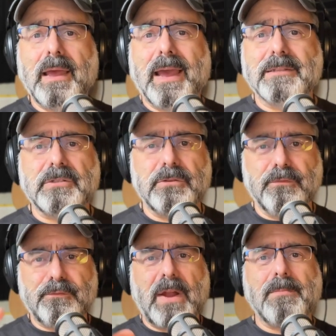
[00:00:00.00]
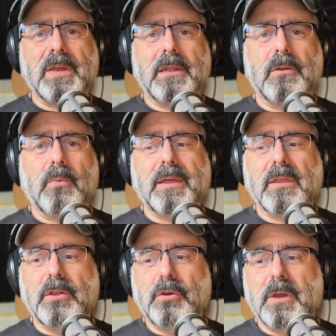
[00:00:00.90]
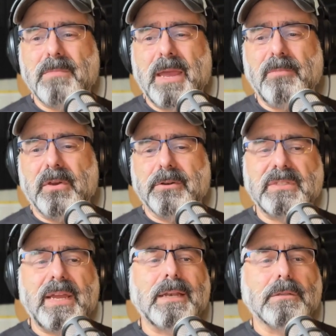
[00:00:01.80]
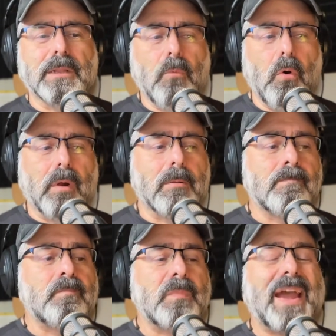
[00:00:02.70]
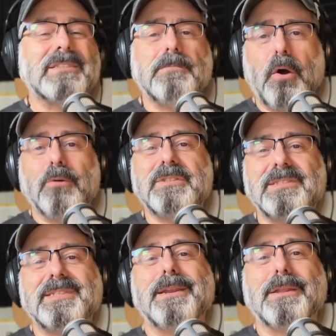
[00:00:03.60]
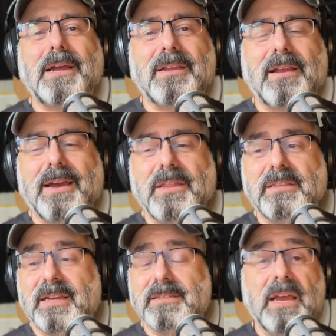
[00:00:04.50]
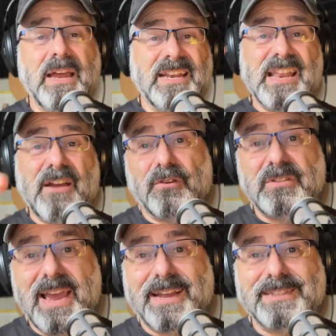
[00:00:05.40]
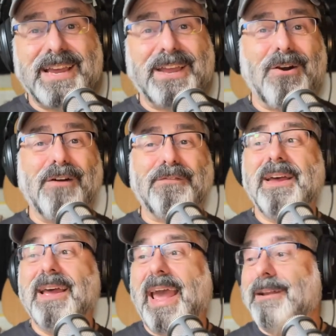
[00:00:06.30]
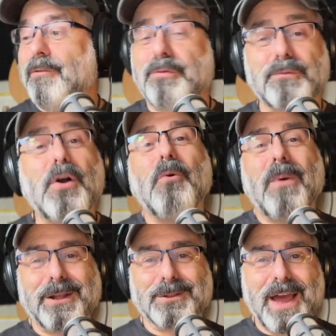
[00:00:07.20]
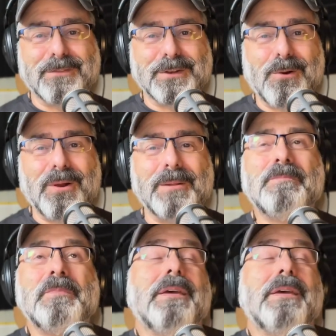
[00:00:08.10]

and to frame it in a way that you can maybe understand a little more, as opposed to sounding like the guy that says, never take a day off and throw away your lavender oil.